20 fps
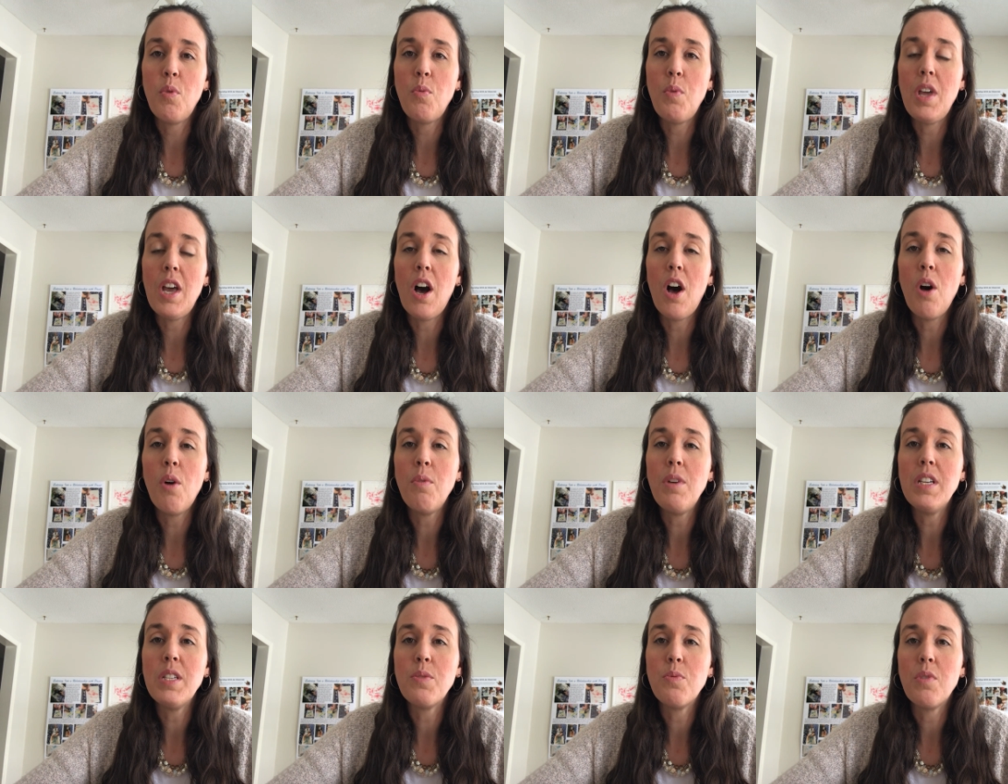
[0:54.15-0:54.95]
we
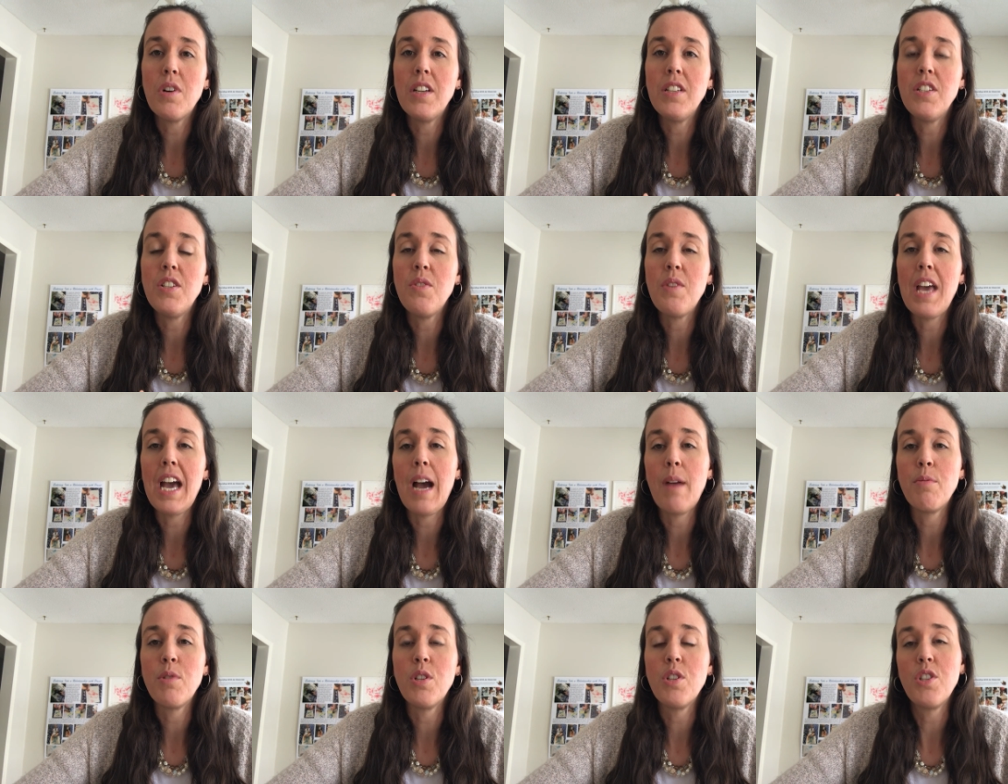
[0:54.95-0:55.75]
always want to
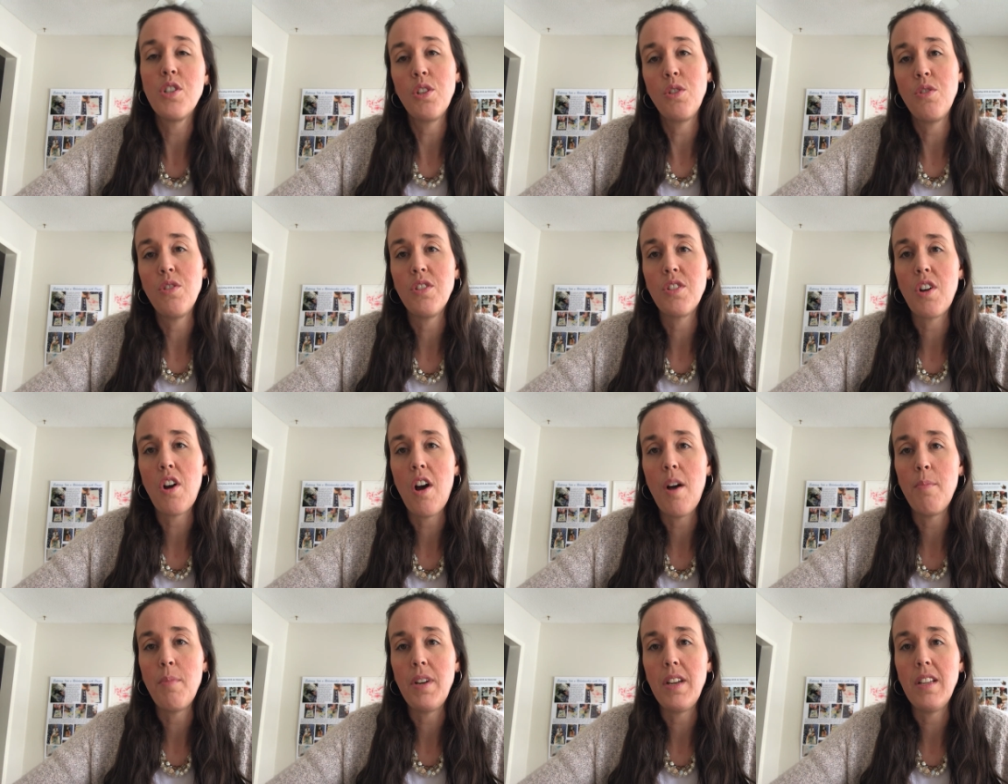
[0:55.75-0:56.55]
capture children's
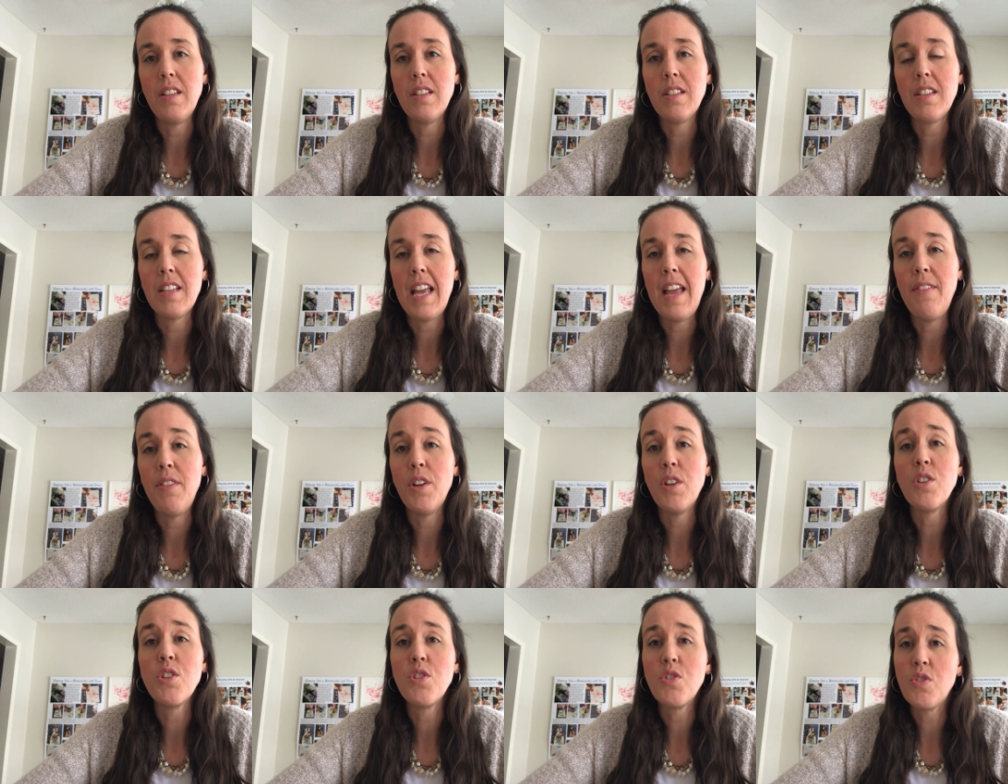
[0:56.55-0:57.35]
competence and
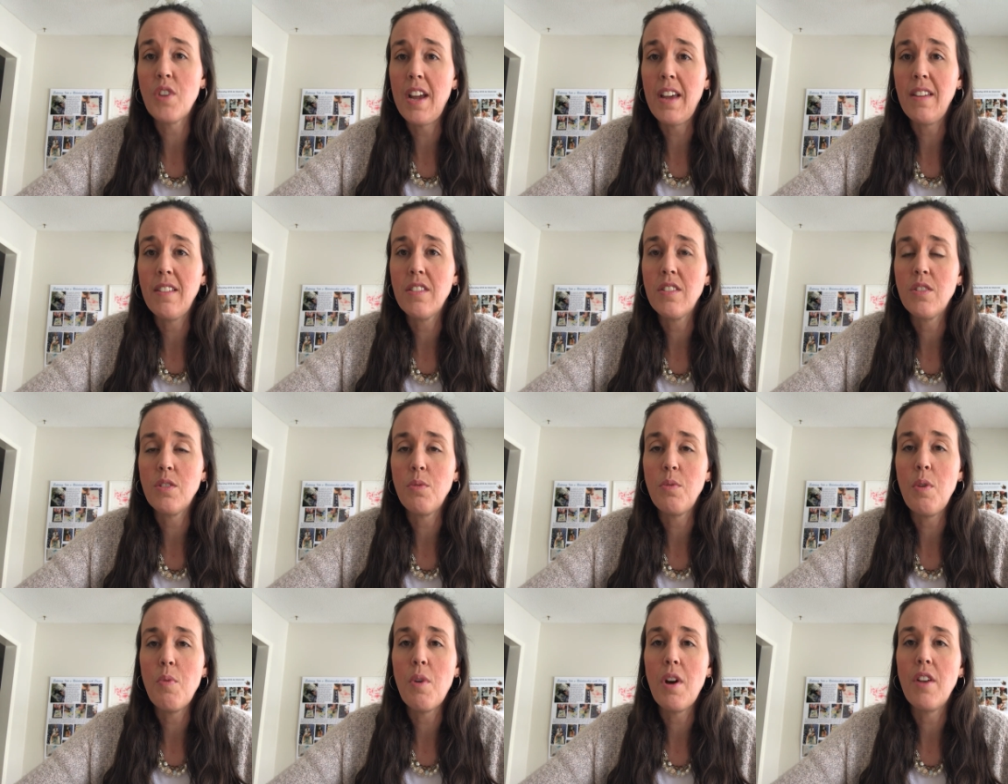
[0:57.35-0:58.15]
their strengths.
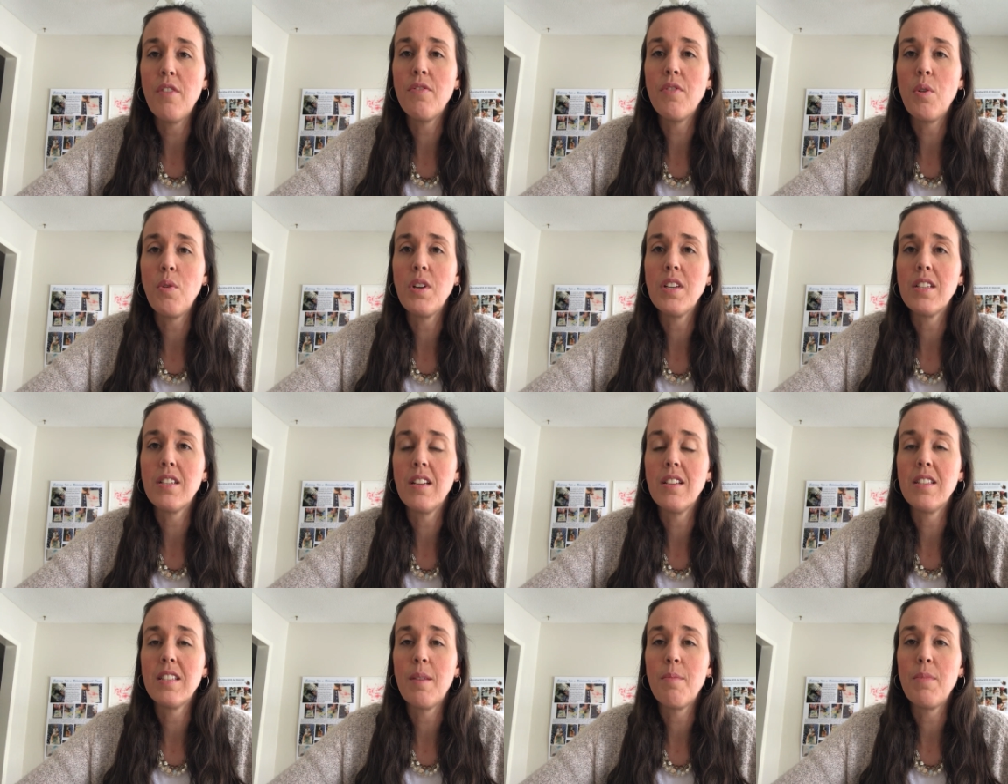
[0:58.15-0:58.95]
So we want to focus
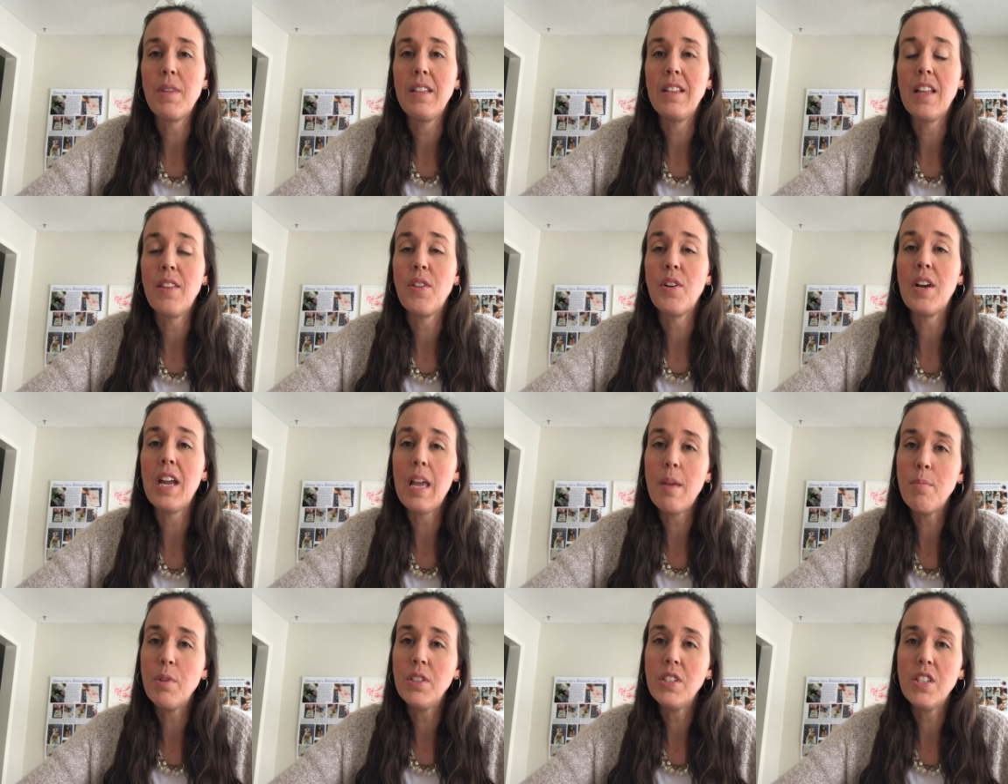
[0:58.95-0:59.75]
on something that they're
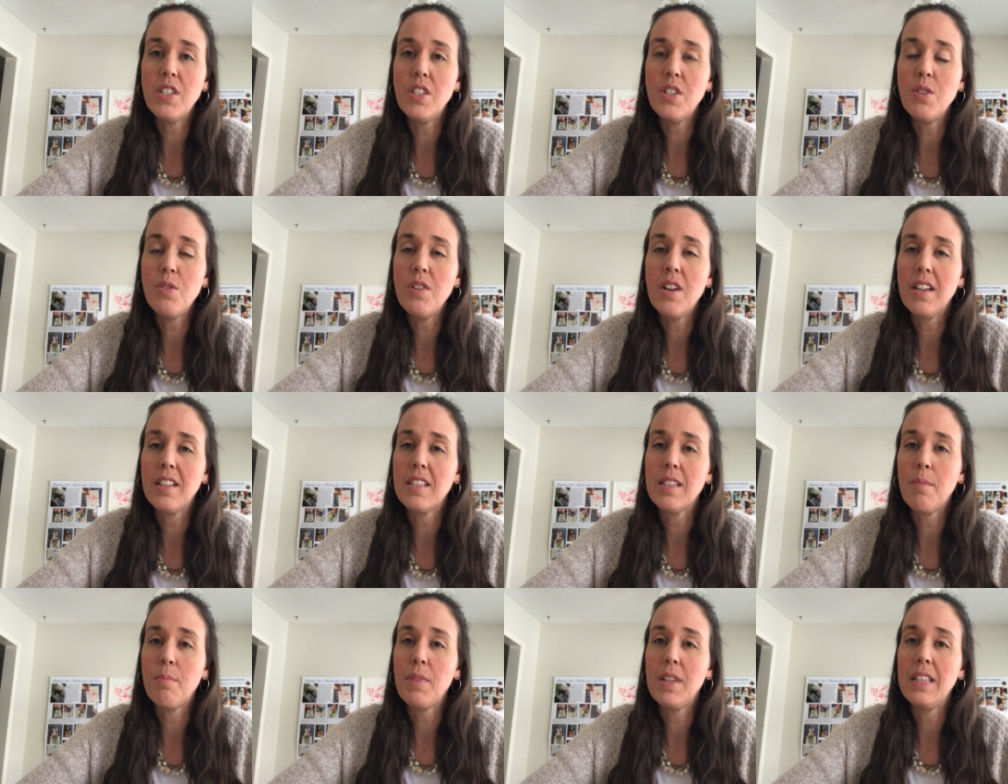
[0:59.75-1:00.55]
able to do,
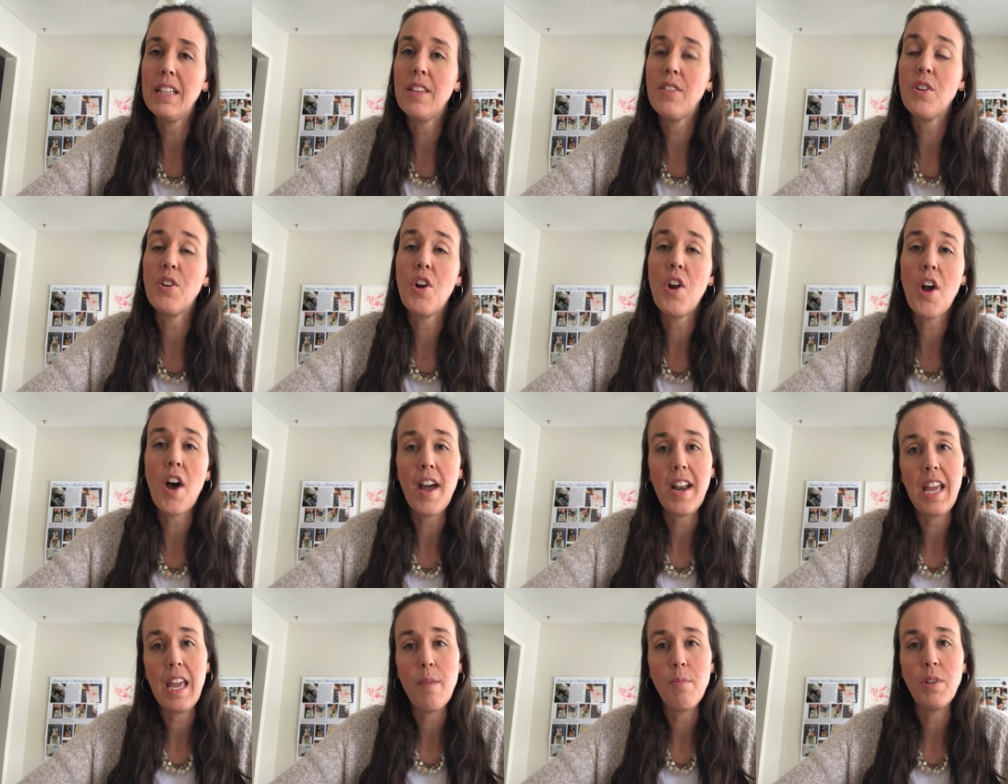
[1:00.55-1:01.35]
not something that they're
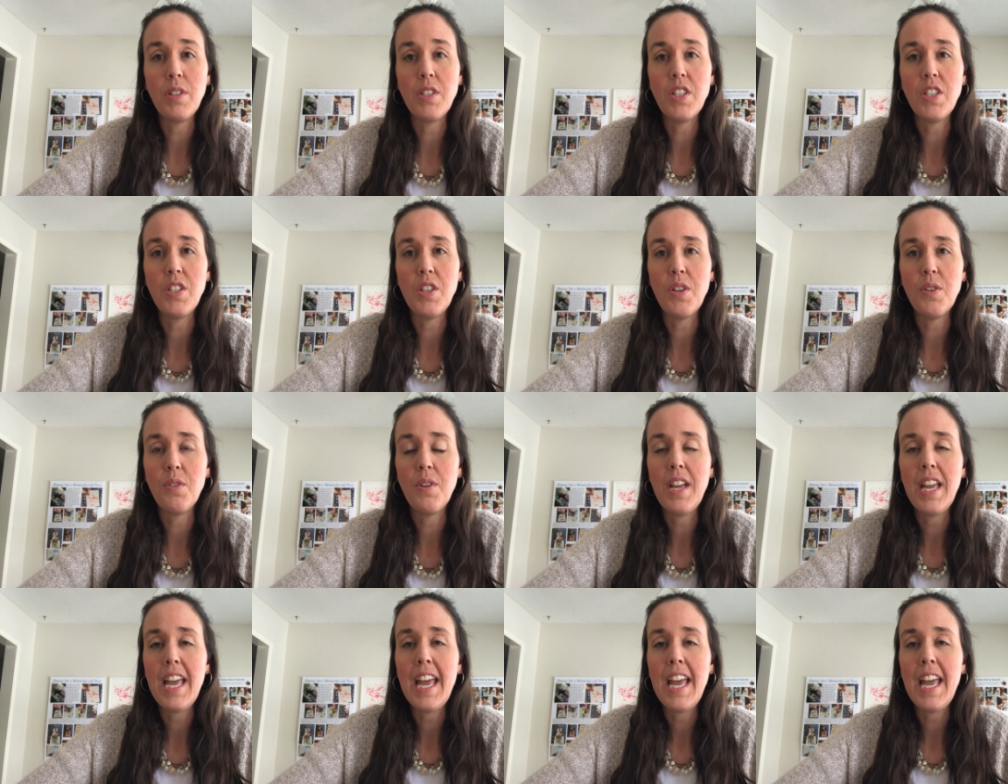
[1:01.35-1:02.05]
not able to do.